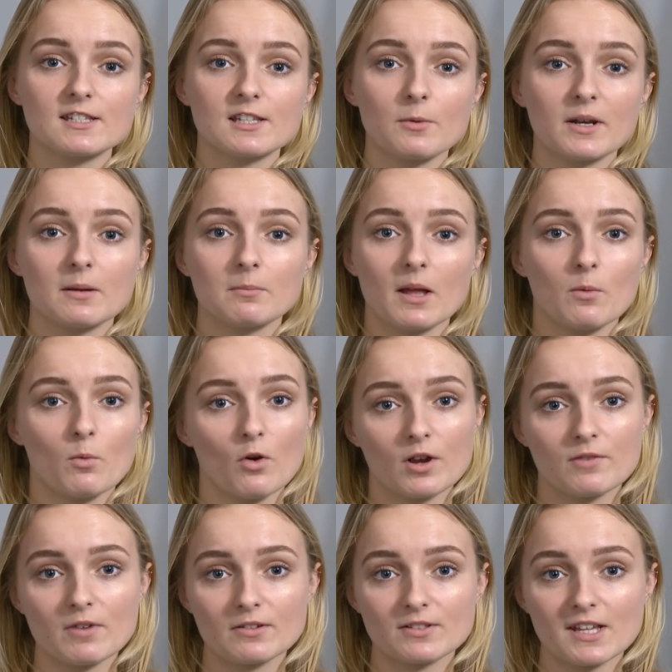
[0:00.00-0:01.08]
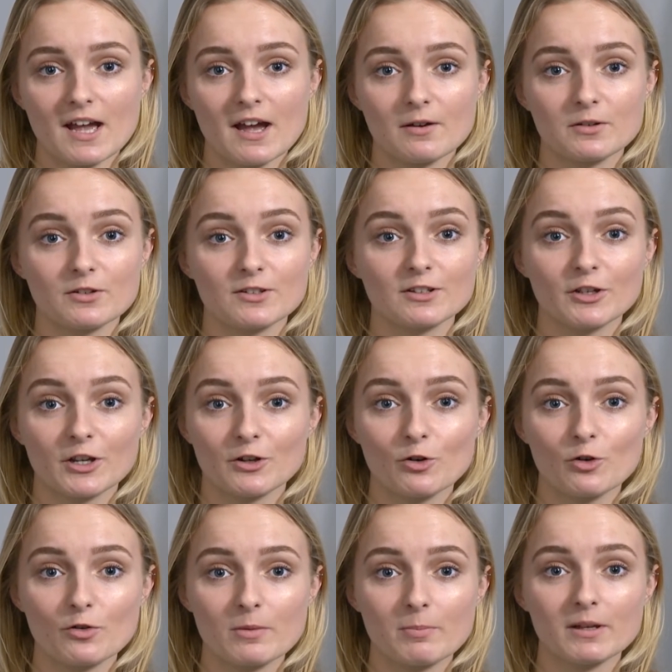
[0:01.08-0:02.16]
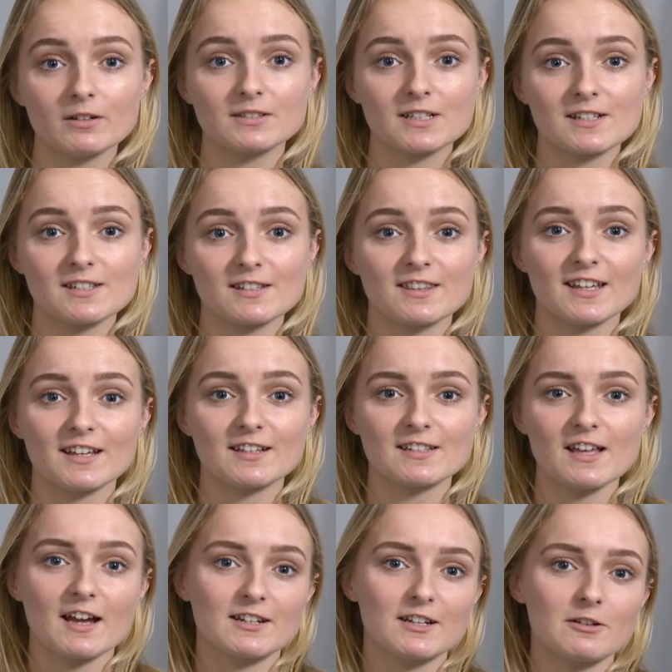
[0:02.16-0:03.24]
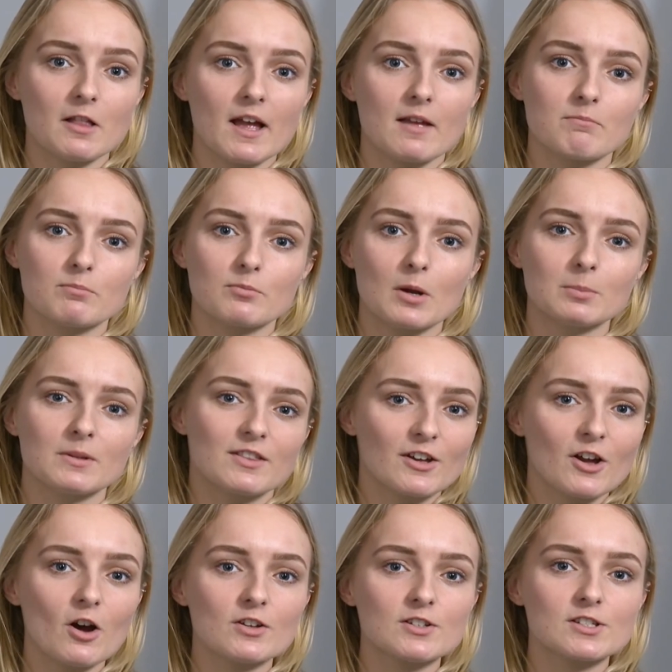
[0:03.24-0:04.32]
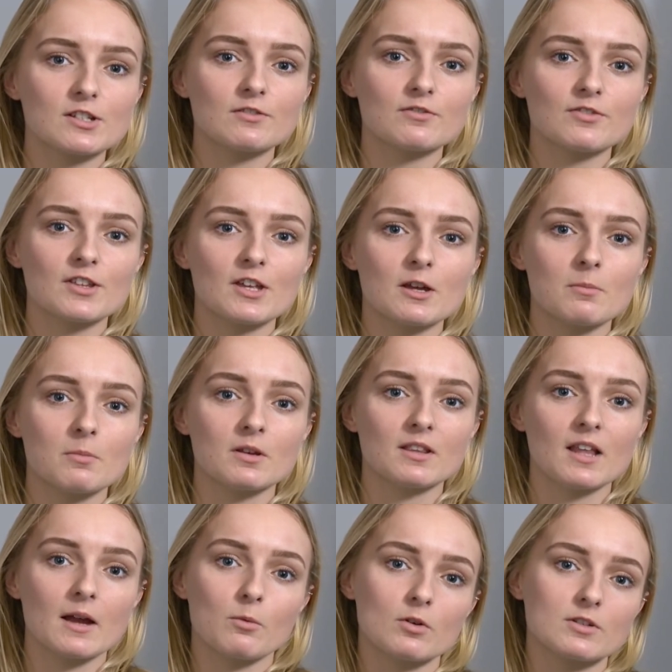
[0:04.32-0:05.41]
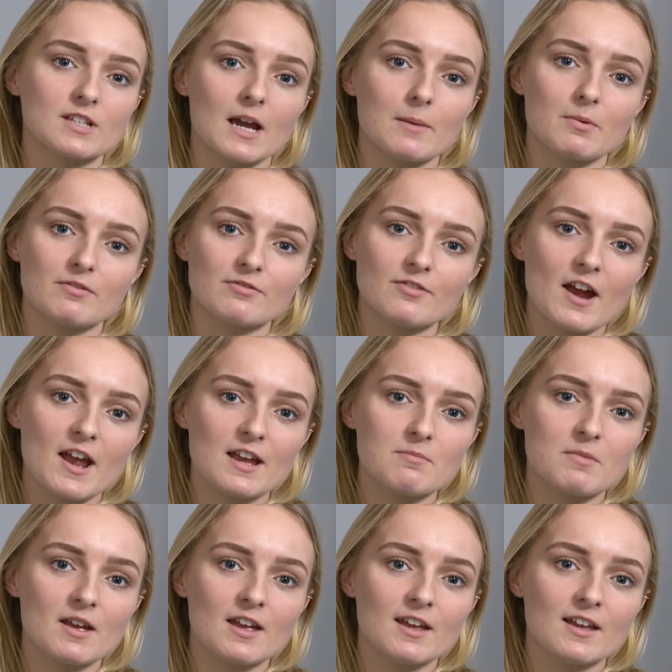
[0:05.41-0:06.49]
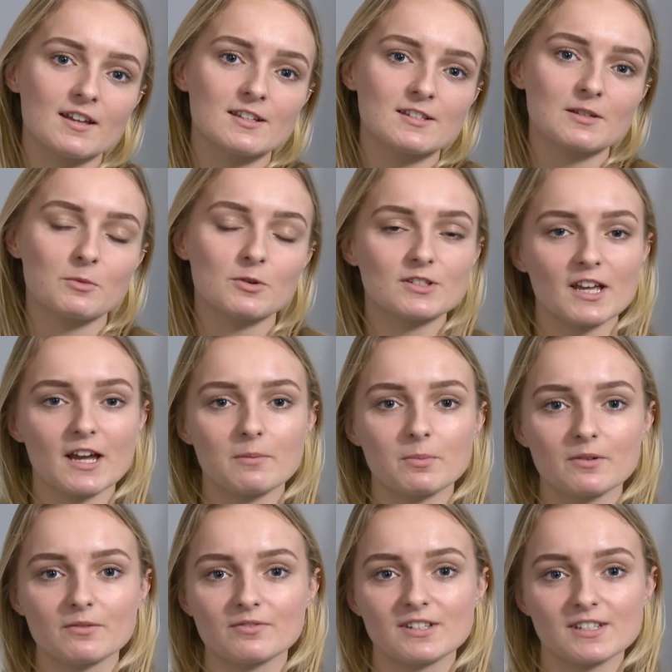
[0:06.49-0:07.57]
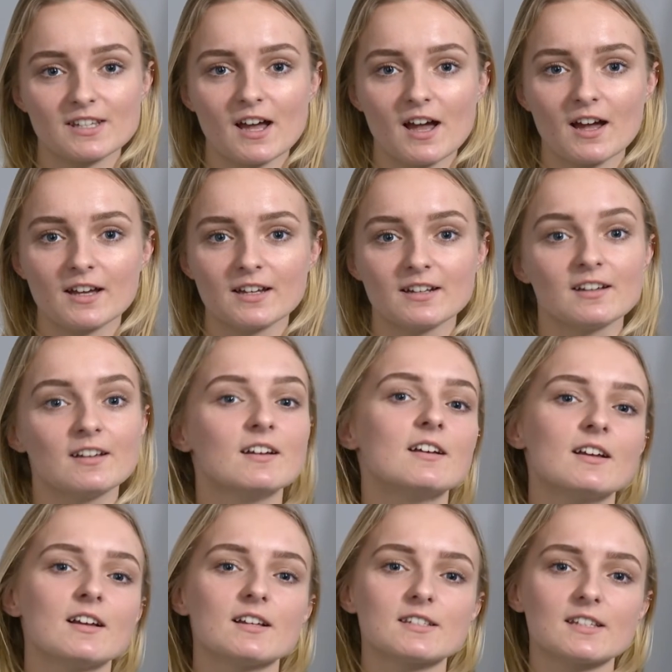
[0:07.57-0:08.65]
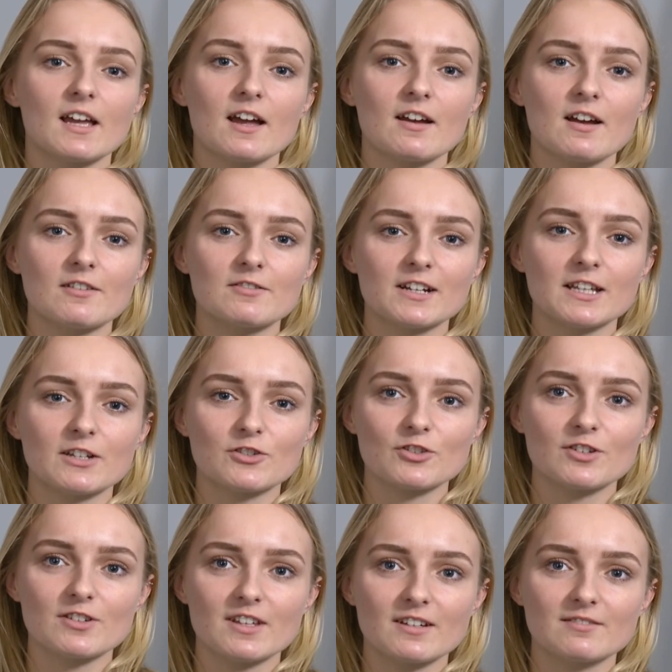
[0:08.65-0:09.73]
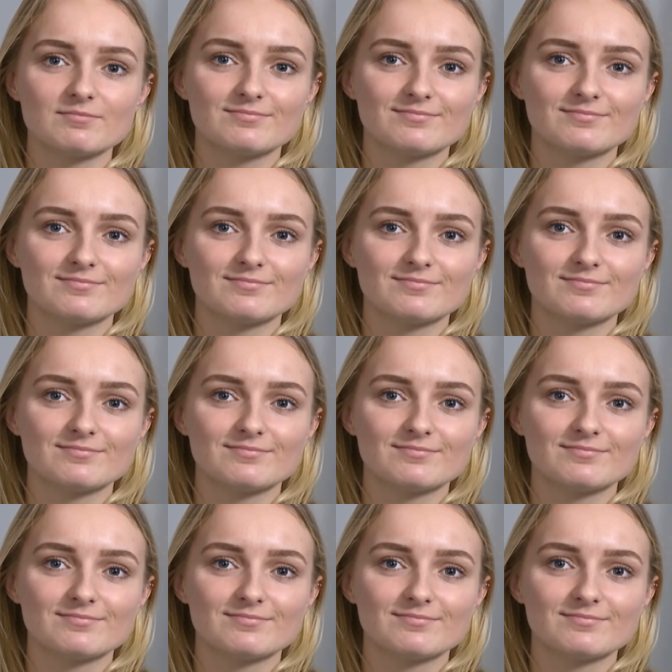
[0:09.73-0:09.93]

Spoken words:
So when I'm like walking around town and looking at all the buildings and things, I know like probably the cost of them and like what type of frame it is and what type of design. So yeah, I really enjoy that.